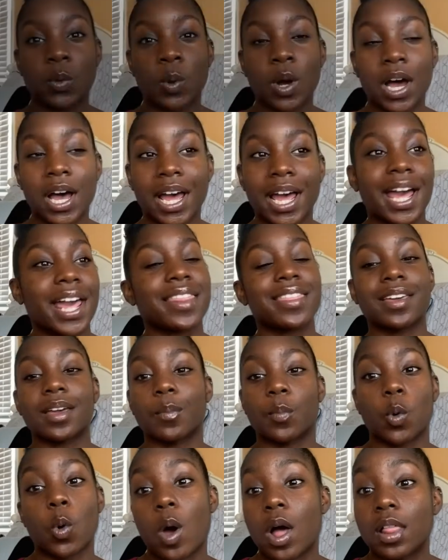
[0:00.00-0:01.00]
why I think
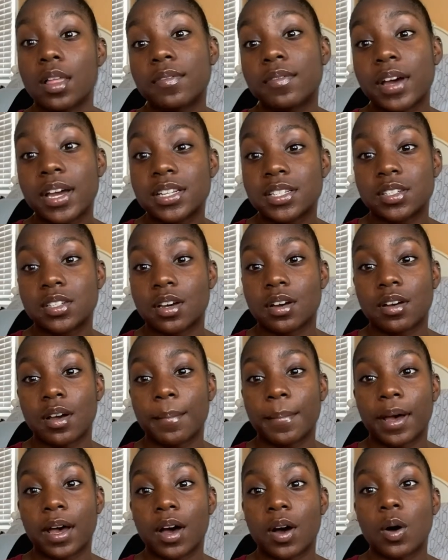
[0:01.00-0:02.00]
I'm qualified to talk
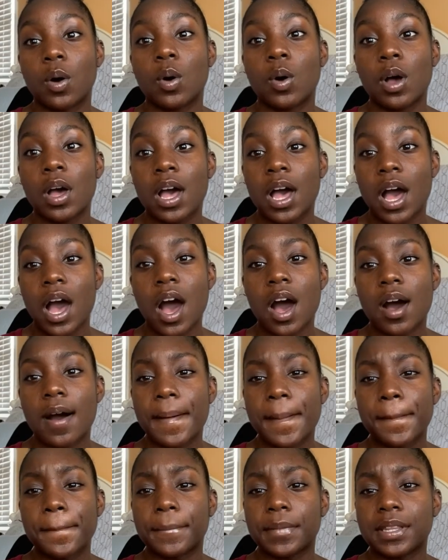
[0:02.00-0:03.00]
about
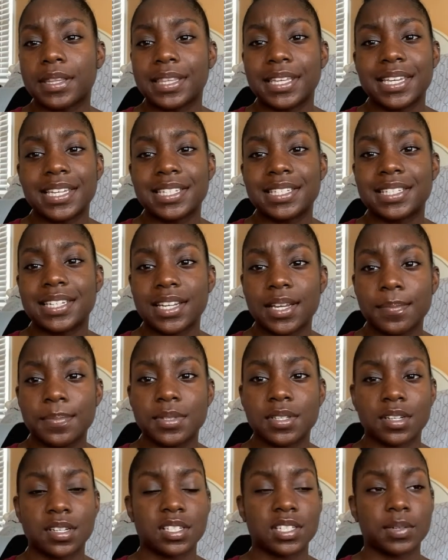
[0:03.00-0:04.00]
the tips
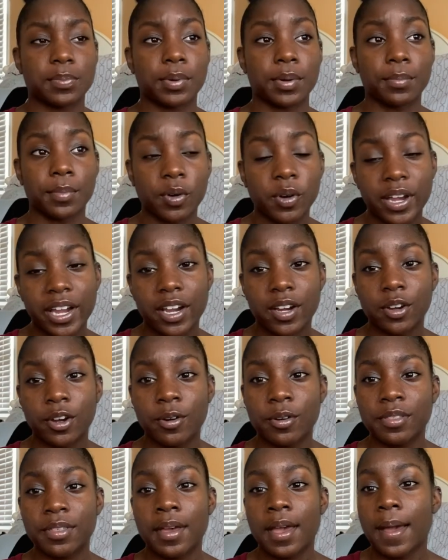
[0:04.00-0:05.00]
on to promote hair
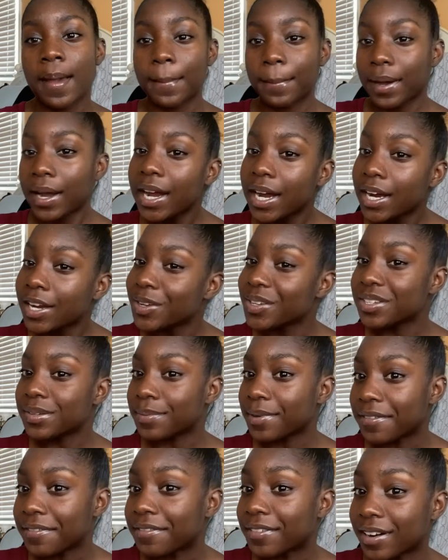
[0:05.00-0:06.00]
growth. My hair used to
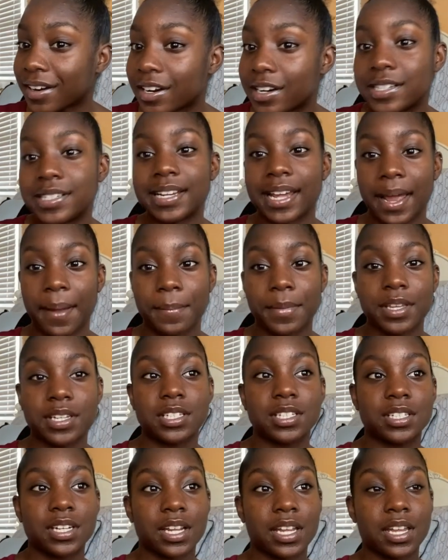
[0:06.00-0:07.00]
be very
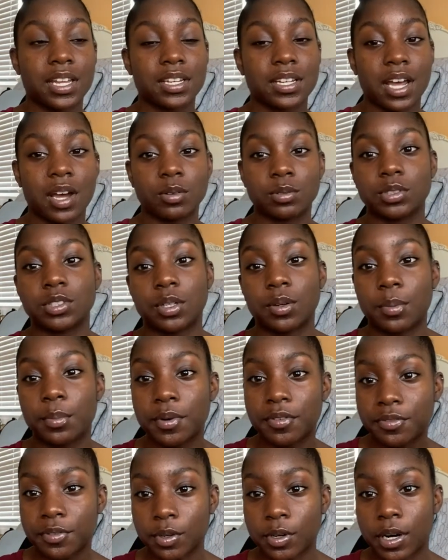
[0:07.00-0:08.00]
damaged, and I'll show a
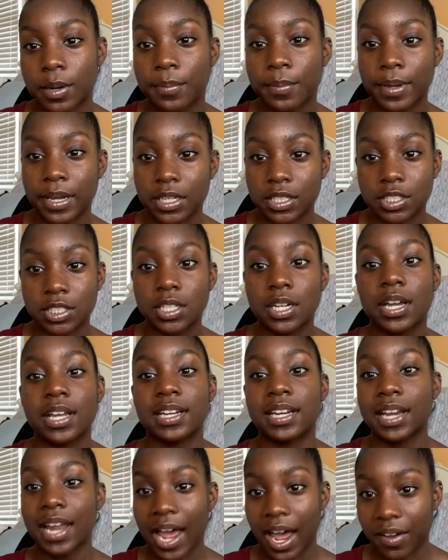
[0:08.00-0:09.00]
before picture and
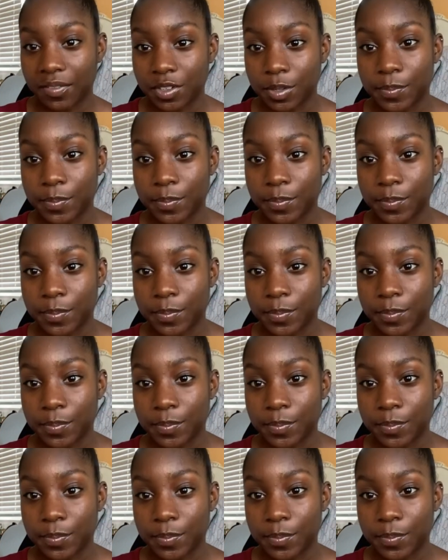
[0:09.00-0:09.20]
an after